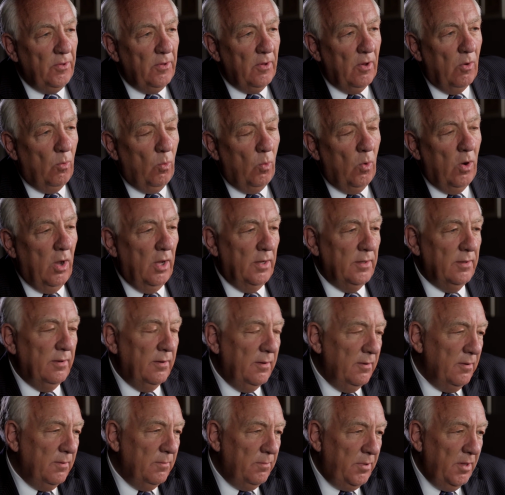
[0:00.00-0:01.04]
one,
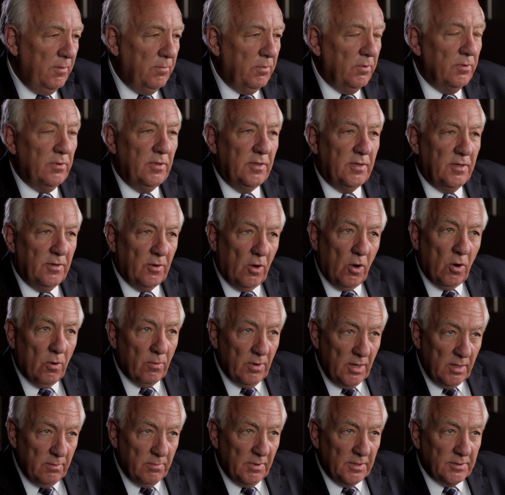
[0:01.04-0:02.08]
people that had
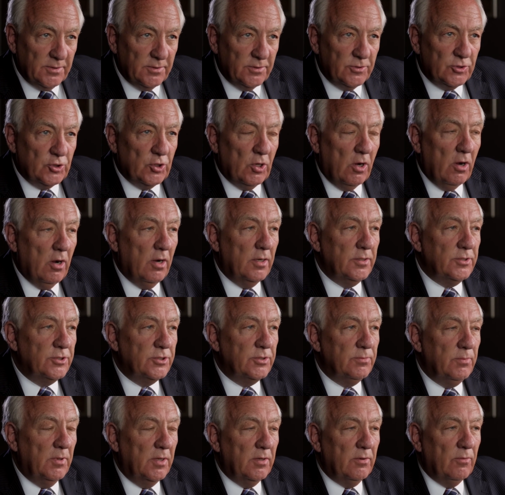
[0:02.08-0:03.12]
already been
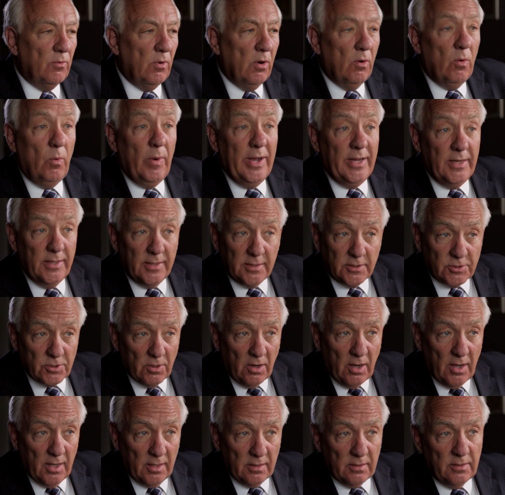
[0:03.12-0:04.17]
charged but were awaiting
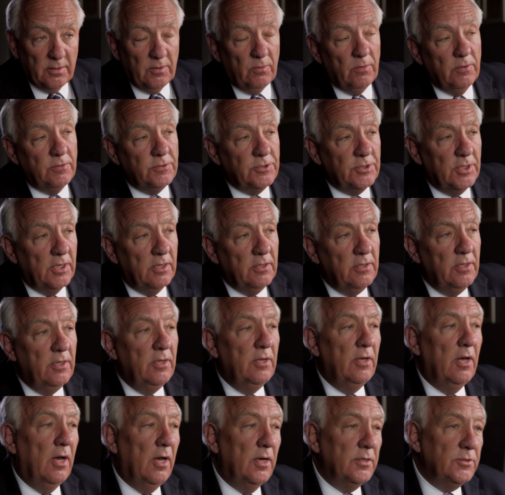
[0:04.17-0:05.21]
trial in Arusha
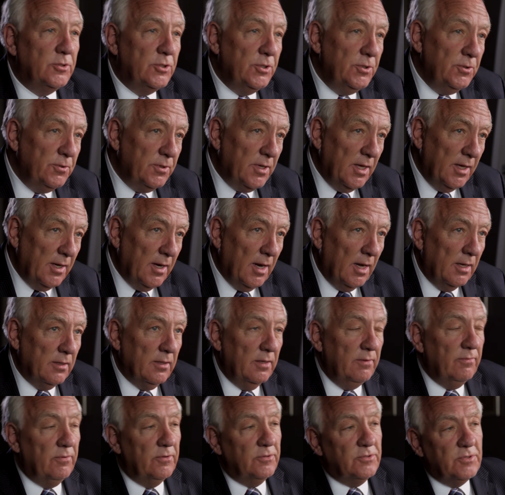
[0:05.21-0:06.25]
uh, to
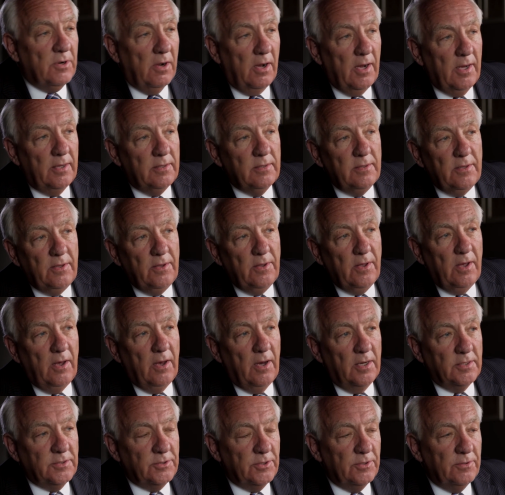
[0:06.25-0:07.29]
Kigali for trial
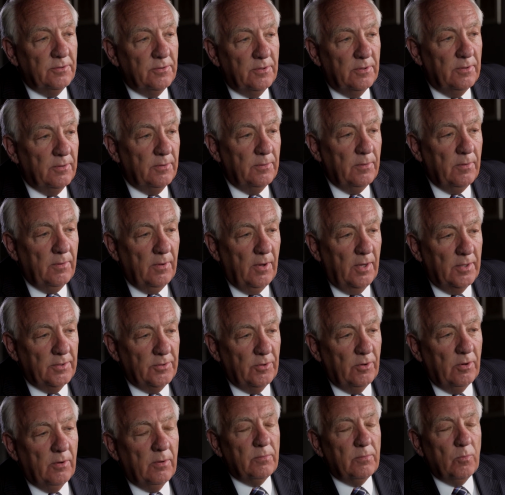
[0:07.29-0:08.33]
under the
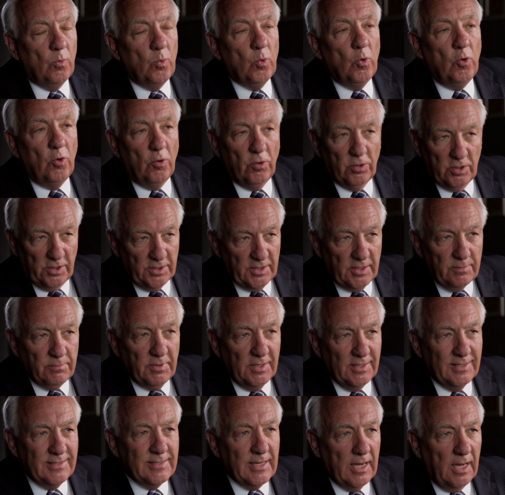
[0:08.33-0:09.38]
under rule that had
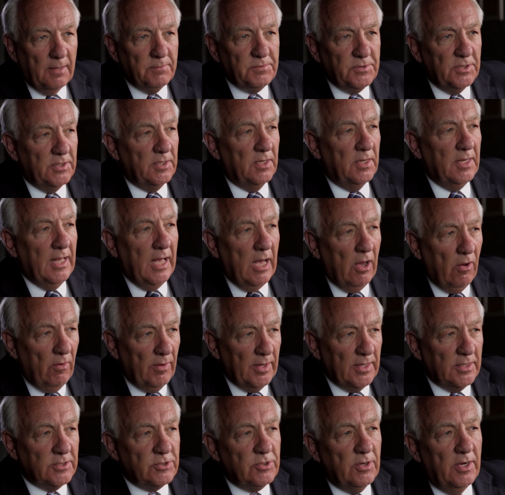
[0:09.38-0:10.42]
been adopted
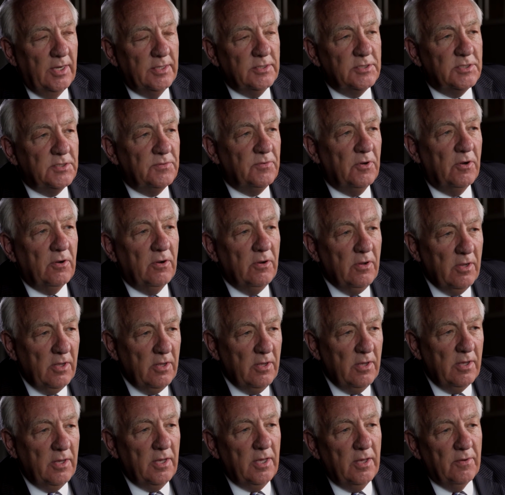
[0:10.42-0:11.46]
allowing a transfer
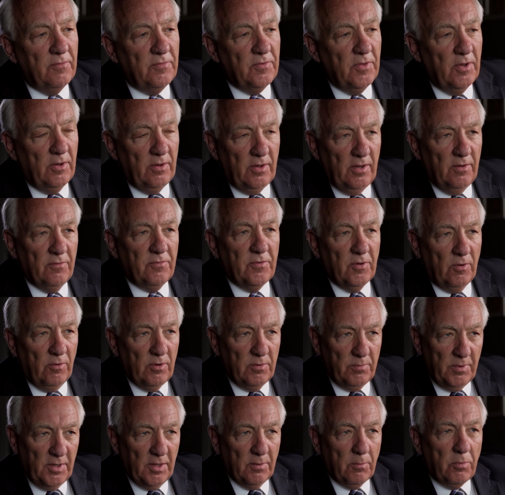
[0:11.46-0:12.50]
if there, if there
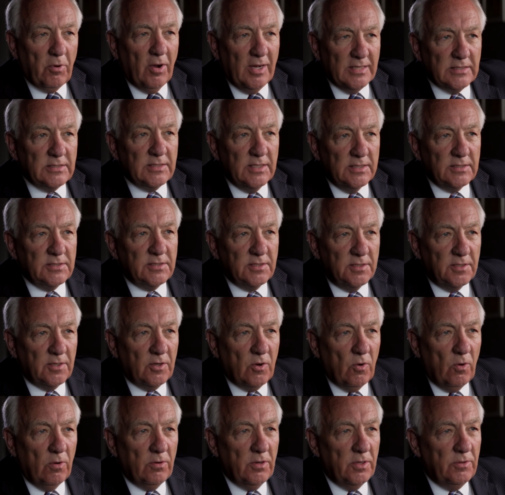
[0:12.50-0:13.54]
would be a process that
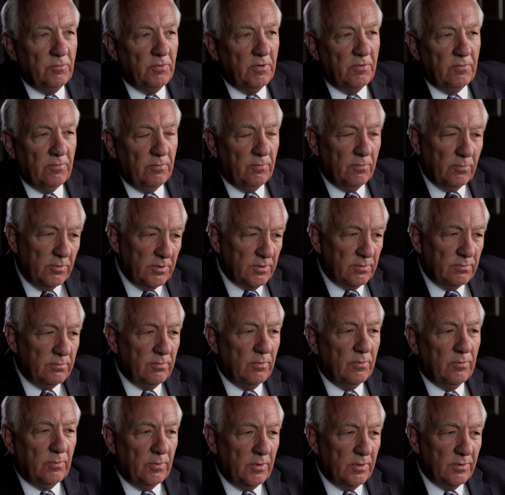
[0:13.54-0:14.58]
accorded with with,
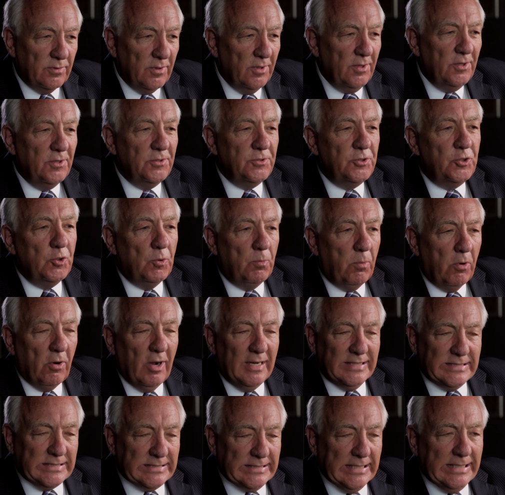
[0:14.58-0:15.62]
with due
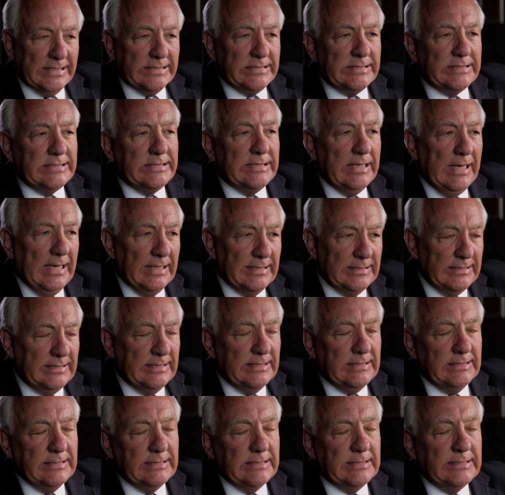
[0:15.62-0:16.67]
process and
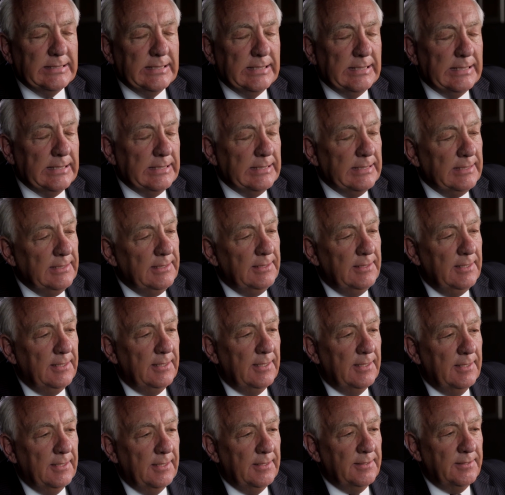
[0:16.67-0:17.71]
didn't uh,
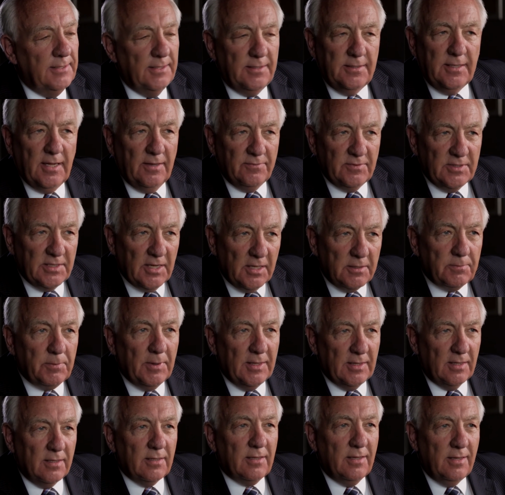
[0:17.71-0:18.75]
uh and didn't have the death
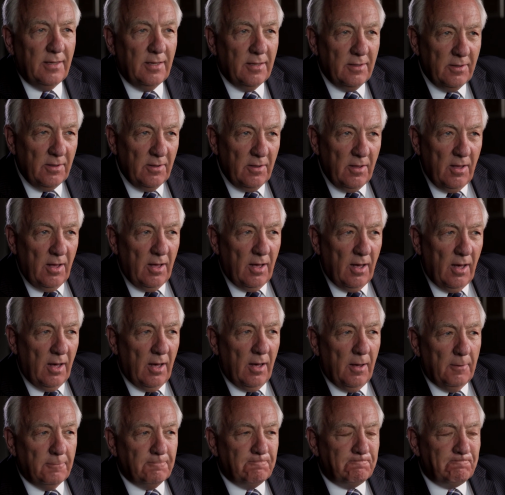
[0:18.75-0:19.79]
penalty.
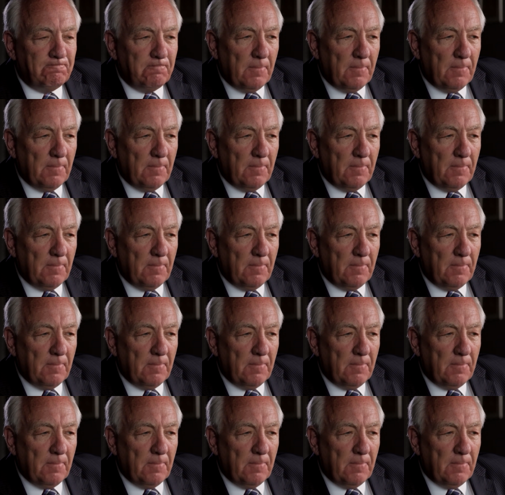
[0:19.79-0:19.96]
Um,